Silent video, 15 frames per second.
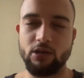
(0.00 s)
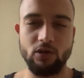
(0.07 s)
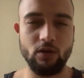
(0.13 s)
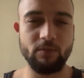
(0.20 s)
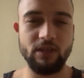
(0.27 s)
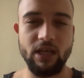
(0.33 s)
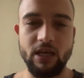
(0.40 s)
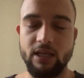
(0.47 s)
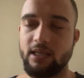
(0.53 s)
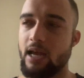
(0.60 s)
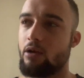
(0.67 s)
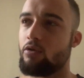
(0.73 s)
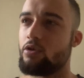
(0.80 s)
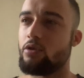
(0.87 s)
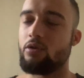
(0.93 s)
You know what I'm saying? It's
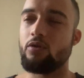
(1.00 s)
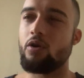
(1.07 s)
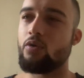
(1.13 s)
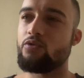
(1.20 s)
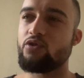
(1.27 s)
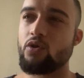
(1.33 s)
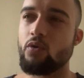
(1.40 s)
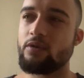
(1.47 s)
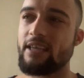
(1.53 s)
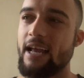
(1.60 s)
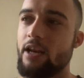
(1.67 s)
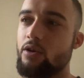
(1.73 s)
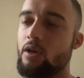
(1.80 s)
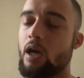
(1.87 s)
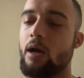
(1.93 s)
like your own soul's
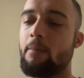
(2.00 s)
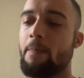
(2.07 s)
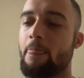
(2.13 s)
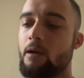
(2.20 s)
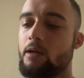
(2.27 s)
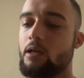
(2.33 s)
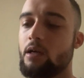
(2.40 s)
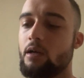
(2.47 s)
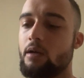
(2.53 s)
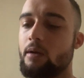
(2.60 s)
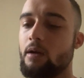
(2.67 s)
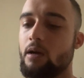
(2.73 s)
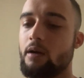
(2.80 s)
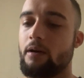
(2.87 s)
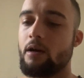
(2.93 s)
telling you that.
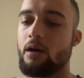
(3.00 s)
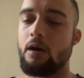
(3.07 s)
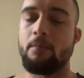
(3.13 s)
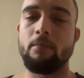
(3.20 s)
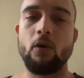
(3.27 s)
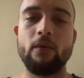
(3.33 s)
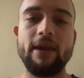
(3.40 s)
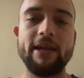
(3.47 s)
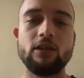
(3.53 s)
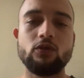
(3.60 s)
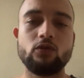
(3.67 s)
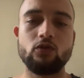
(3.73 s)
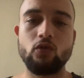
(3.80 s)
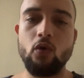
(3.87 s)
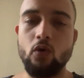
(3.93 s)
But we
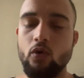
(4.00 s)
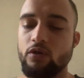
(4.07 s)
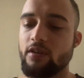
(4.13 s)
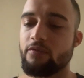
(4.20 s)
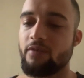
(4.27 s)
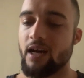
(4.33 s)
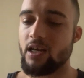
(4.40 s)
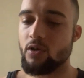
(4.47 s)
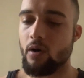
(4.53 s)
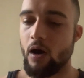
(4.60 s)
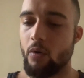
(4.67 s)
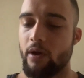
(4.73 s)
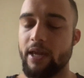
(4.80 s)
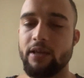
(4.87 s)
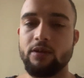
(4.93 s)
ain't taught to value
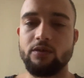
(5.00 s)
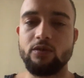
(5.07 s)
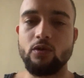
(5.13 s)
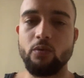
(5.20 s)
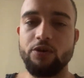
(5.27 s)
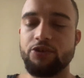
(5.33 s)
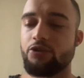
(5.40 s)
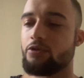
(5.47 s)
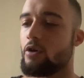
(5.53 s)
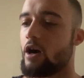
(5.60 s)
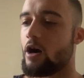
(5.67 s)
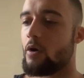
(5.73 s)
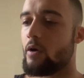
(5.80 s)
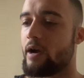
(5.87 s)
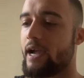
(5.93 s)
our intuition or
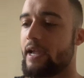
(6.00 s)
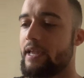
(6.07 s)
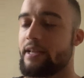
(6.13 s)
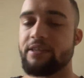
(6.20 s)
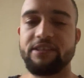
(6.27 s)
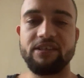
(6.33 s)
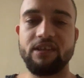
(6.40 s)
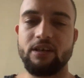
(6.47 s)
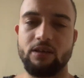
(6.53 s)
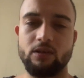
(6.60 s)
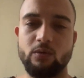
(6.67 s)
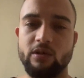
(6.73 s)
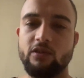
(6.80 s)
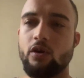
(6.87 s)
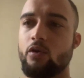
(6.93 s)
our
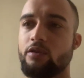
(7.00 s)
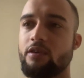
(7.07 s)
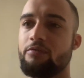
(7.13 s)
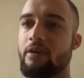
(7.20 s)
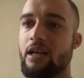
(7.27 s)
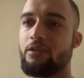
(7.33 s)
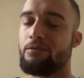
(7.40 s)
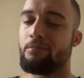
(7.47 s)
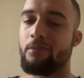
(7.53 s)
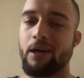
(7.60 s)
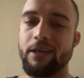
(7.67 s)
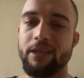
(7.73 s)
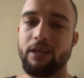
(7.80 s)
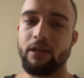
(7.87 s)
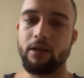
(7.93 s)
instincts. We're told to value
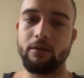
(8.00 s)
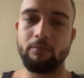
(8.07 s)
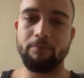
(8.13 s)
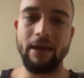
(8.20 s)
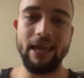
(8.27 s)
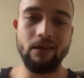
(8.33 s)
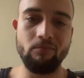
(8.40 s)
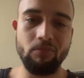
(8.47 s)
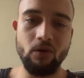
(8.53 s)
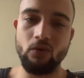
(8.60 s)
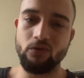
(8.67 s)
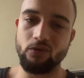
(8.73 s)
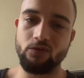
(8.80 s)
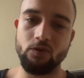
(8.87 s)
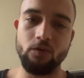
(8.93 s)
money and paying
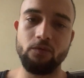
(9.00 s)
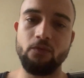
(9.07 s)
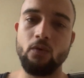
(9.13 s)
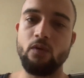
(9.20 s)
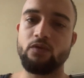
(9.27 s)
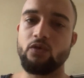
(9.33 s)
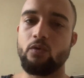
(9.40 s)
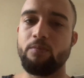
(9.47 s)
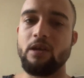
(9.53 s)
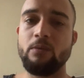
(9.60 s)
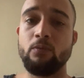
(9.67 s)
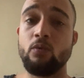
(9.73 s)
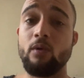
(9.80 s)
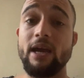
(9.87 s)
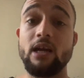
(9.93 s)
bills and so forth. So
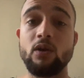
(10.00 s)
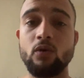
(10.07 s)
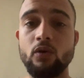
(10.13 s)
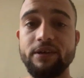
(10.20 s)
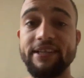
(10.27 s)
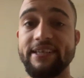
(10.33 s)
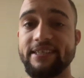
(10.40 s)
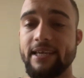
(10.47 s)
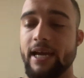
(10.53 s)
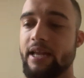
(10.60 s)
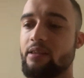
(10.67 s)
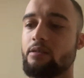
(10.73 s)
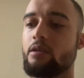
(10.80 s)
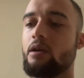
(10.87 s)
people ignore these signs.